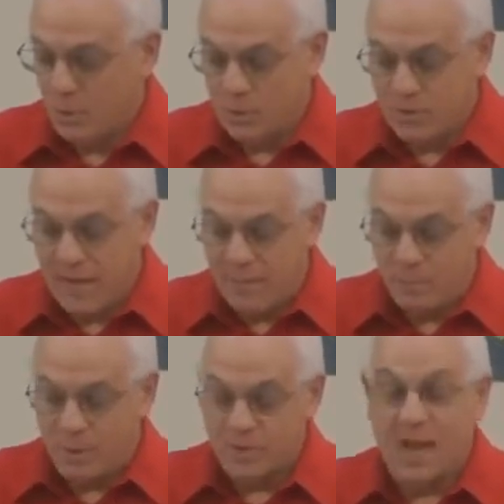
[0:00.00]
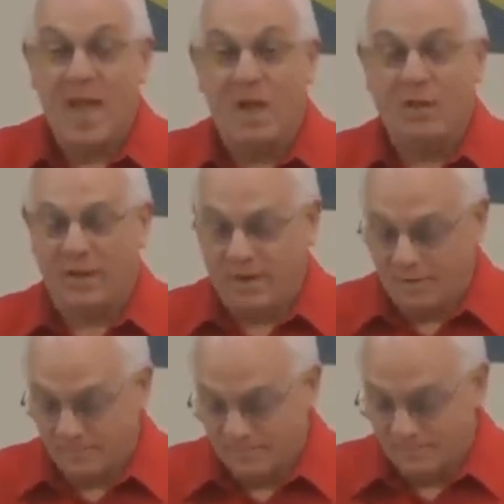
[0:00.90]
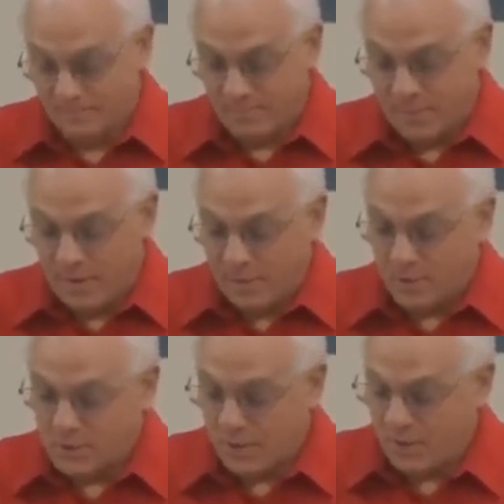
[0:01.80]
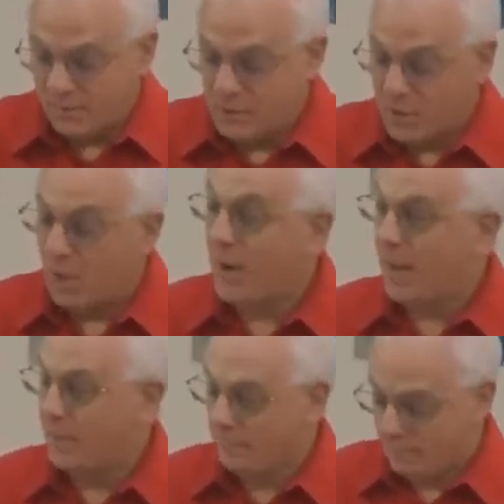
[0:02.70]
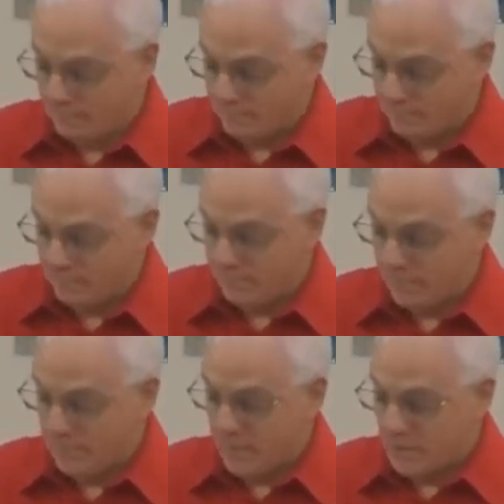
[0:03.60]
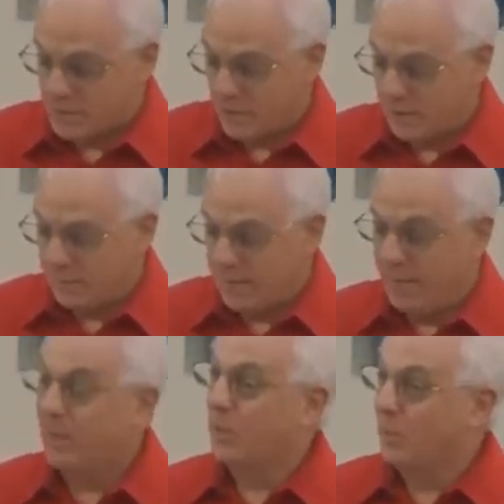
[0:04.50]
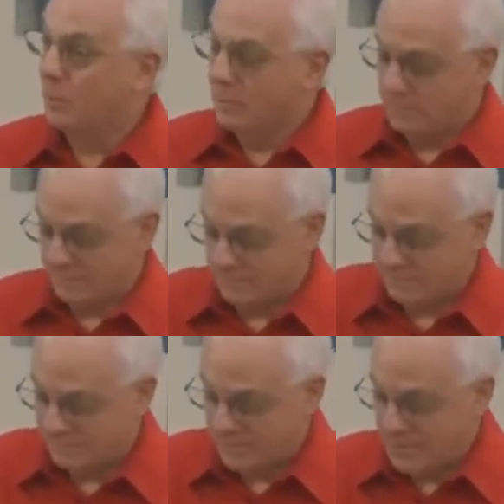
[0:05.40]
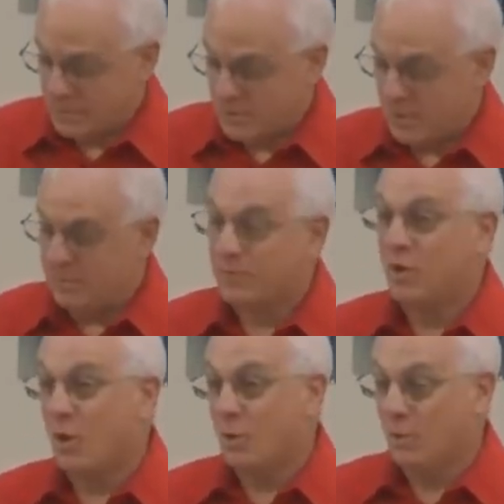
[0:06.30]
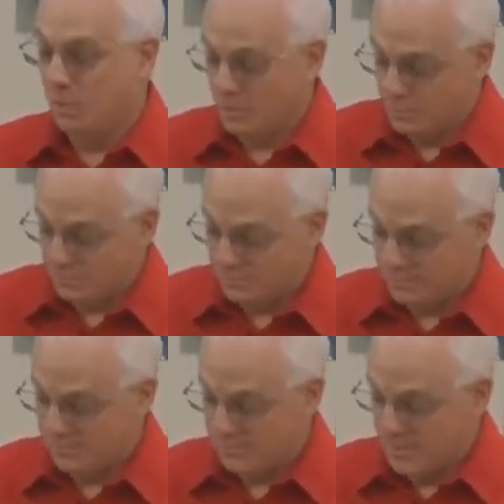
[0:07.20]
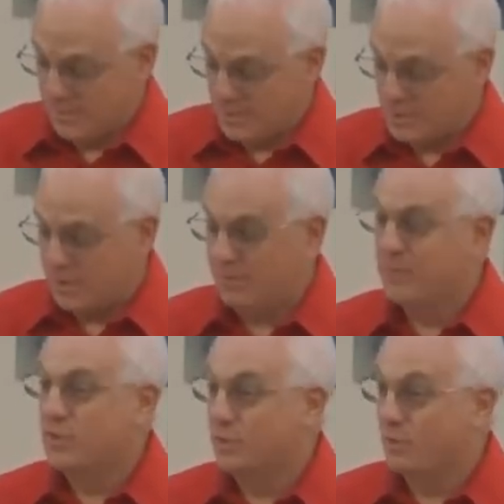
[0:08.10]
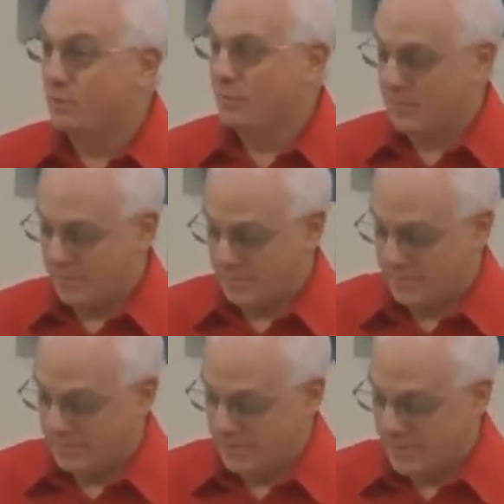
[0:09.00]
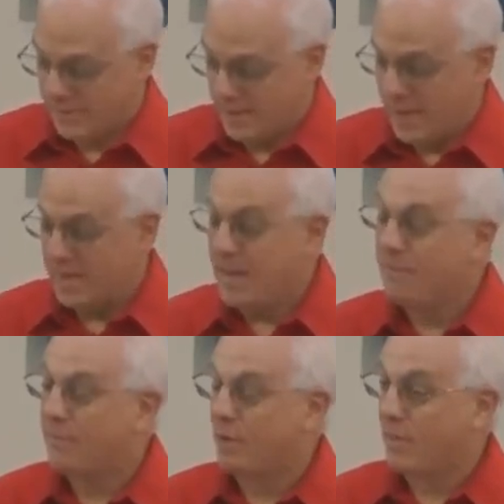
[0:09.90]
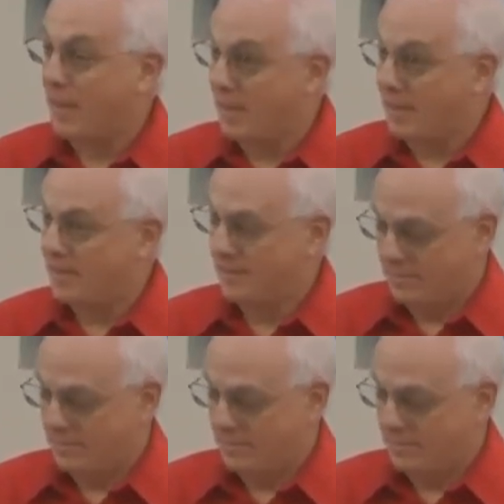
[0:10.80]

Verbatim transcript: whose name was Elkanah, the son of Jeroham, son of Elihu, son of Tohu, son of Zuph, an Ephrathite.